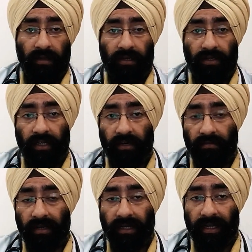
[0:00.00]
The
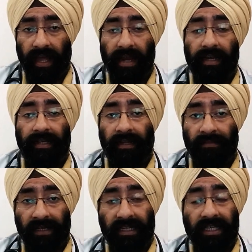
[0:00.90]
treatment can
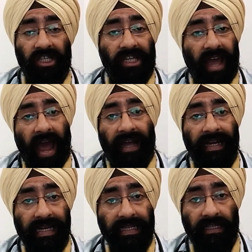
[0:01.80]
diminish
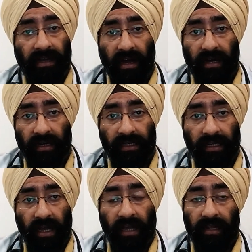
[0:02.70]
acne scars
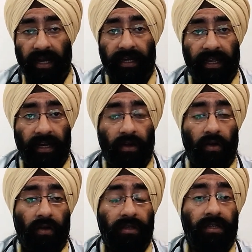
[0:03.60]
that can
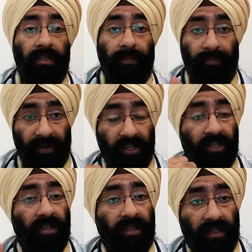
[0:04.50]
cause
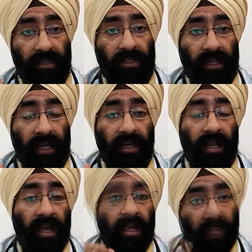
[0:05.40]
depression in the skin,